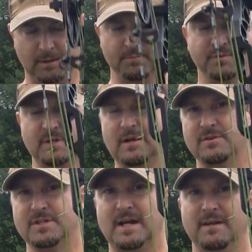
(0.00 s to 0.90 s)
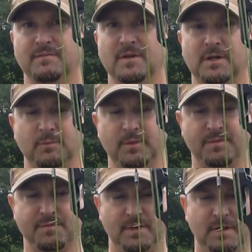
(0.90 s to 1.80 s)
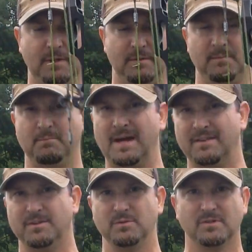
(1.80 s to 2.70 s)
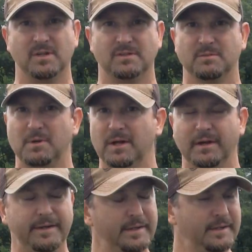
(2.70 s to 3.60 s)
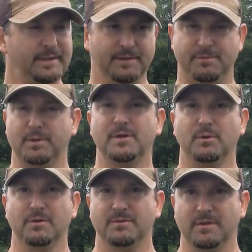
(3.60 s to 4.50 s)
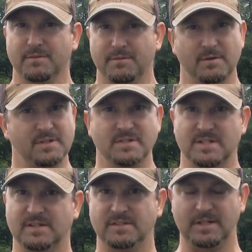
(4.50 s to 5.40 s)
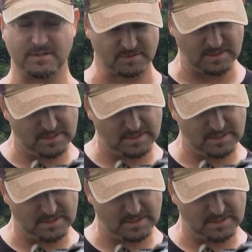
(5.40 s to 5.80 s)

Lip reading: Center shot, I've gone with Mathews customary 3/4 to 13/16.